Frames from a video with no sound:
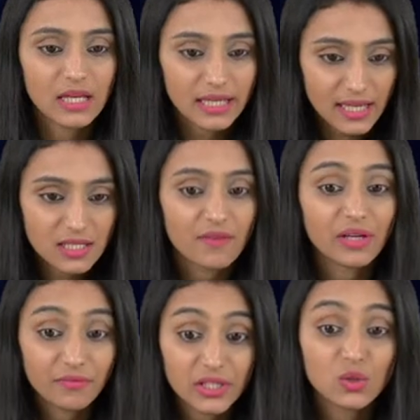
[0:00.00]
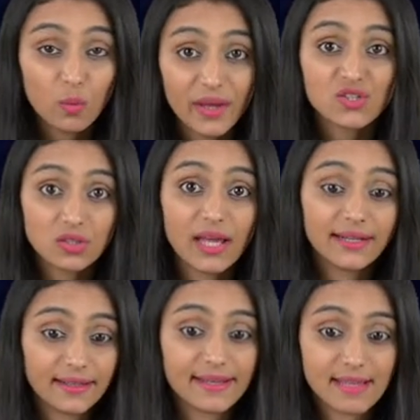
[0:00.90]
Yes, Navya, we do mention
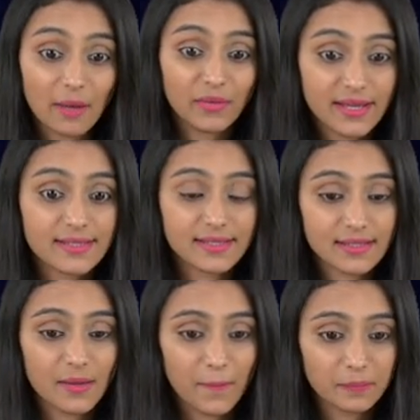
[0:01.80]
that in exam, yes.